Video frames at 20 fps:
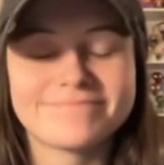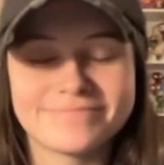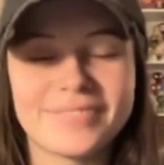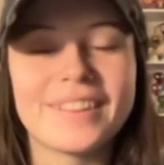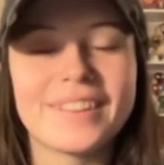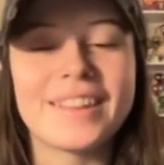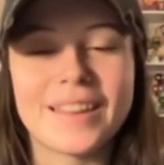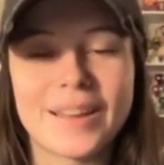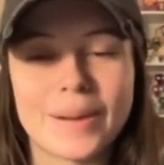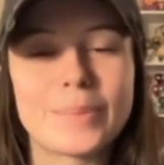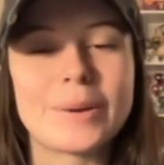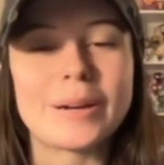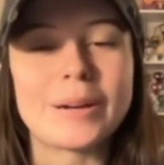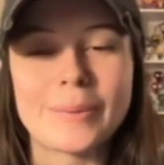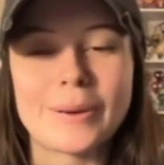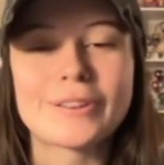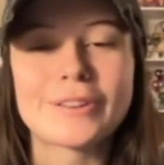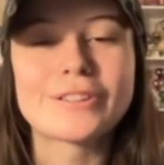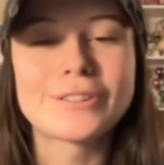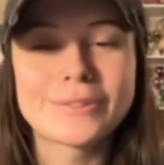Yeah, pretty
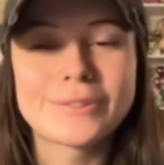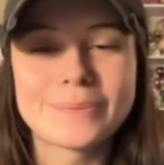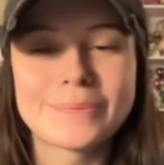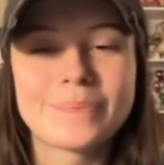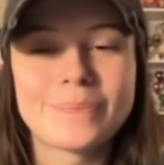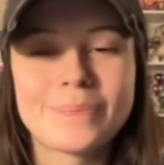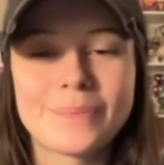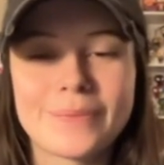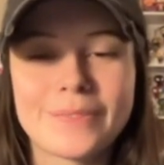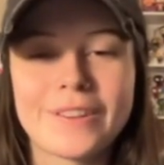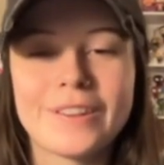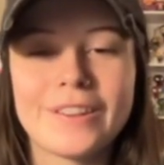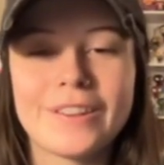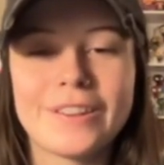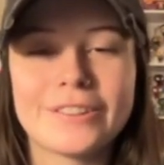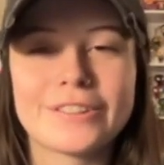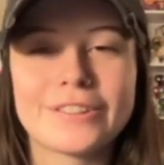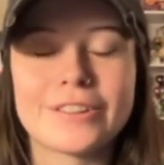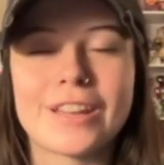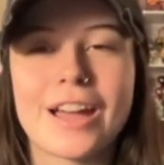much.
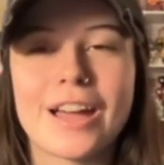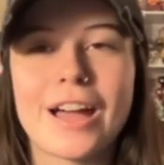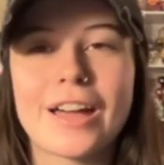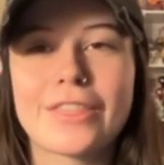So yeah,